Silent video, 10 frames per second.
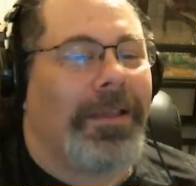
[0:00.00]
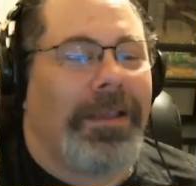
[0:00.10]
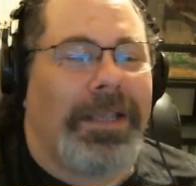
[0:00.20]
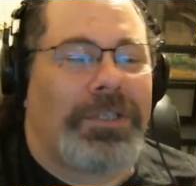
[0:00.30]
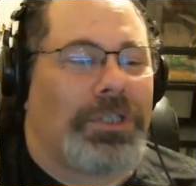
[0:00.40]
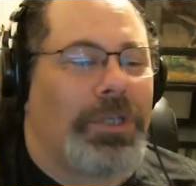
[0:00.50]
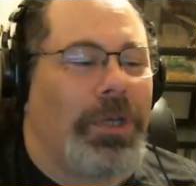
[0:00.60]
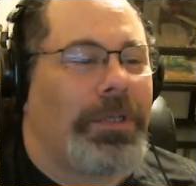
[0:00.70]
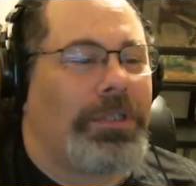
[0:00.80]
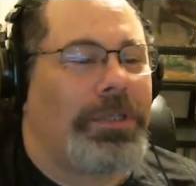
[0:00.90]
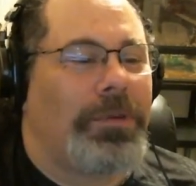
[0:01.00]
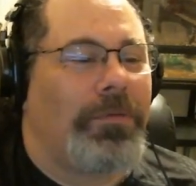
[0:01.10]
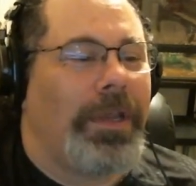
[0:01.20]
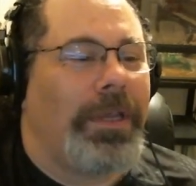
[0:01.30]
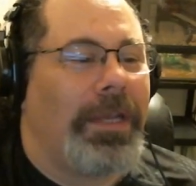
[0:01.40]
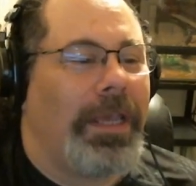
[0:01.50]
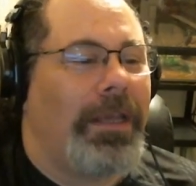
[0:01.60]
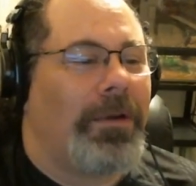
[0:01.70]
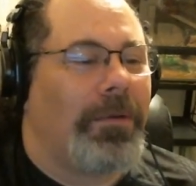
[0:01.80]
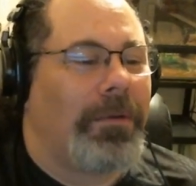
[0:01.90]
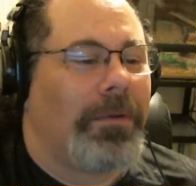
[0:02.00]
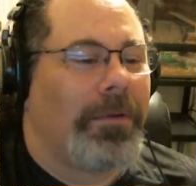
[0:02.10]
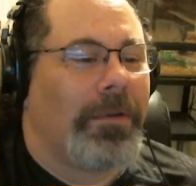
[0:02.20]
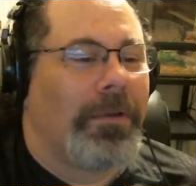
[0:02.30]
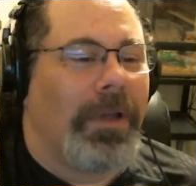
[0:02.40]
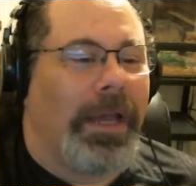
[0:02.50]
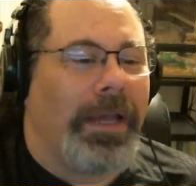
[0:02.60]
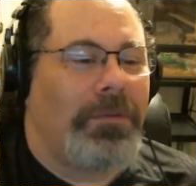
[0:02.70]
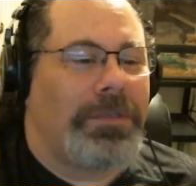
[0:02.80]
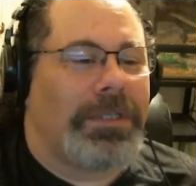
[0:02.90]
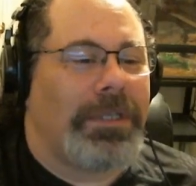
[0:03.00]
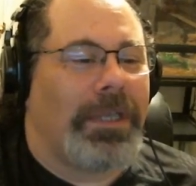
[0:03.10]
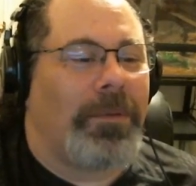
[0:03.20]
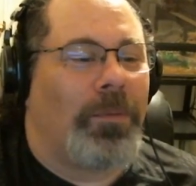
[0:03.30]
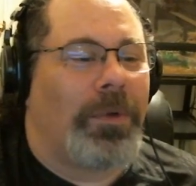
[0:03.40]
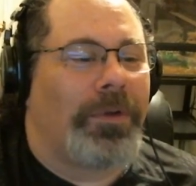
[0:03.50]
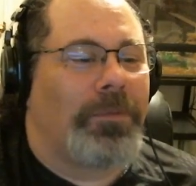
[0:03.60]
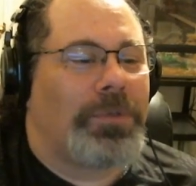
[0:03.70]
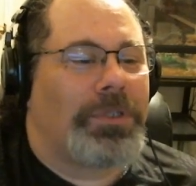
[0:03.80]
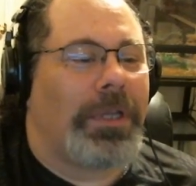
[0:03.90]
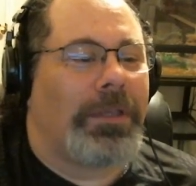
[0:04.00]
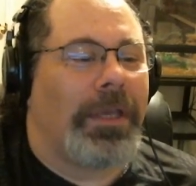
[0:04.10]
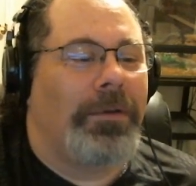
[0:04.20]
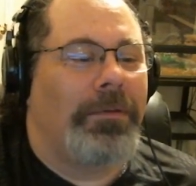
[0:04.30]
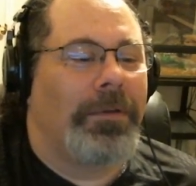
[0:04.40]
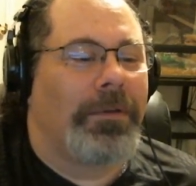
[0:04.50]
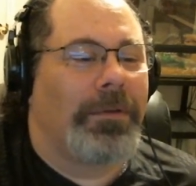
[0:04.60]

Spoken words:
It's showing 2 right now. I don't see that one of them shut down.